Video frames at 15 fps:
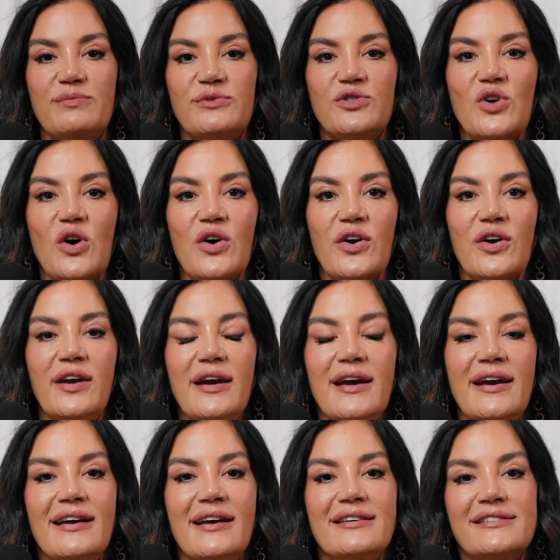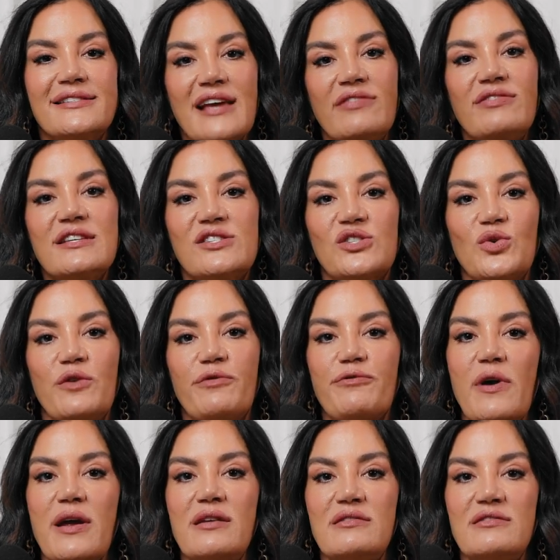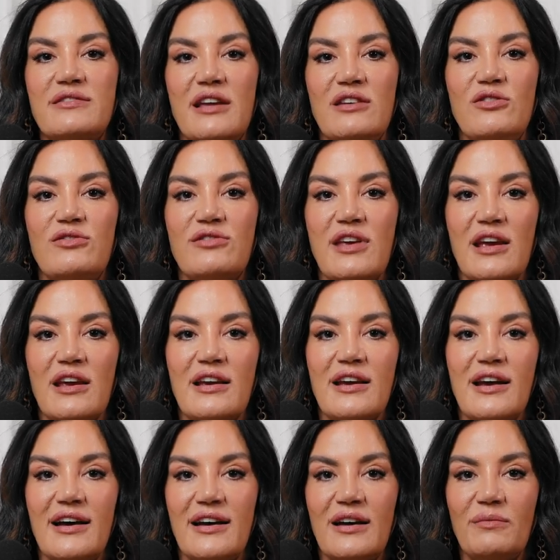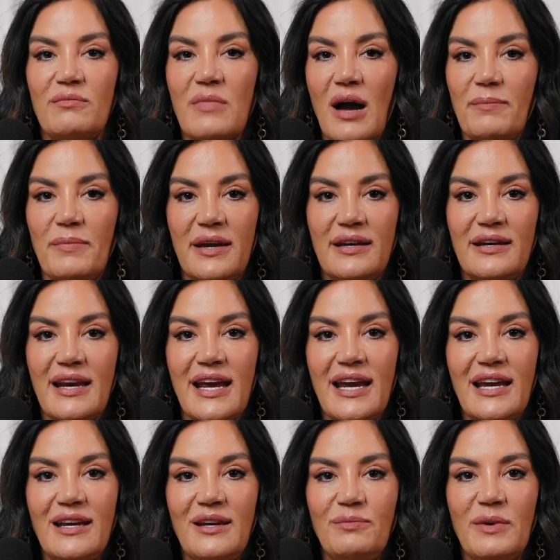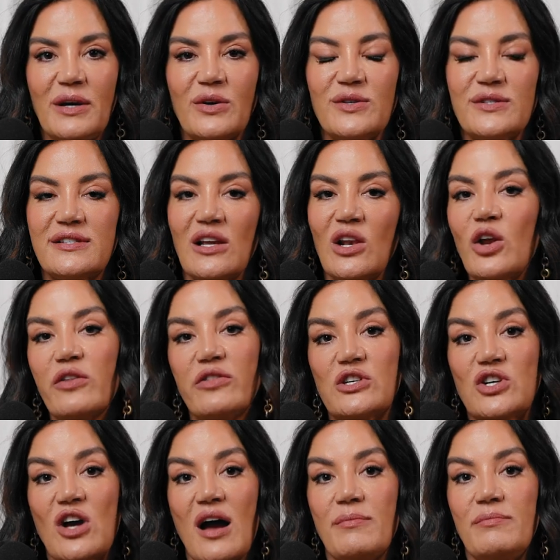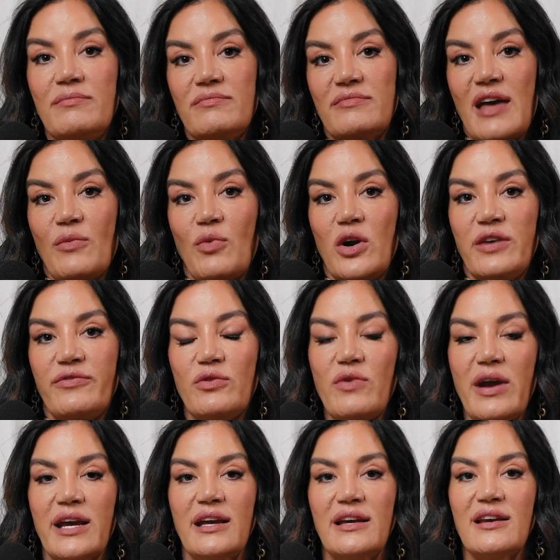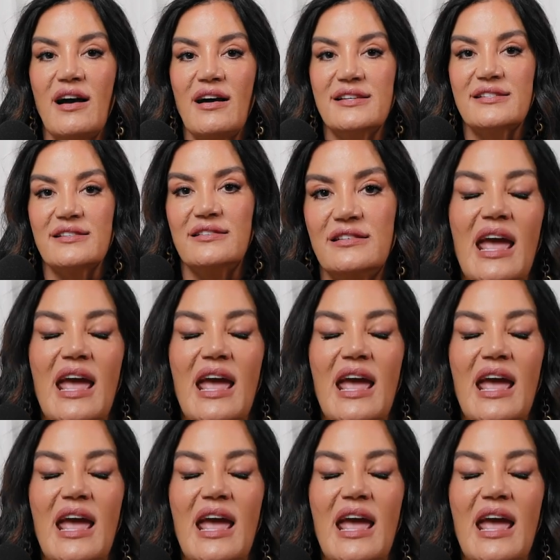So send this to a friend that you think might be in need, because a lot of the time they won't even recognize it.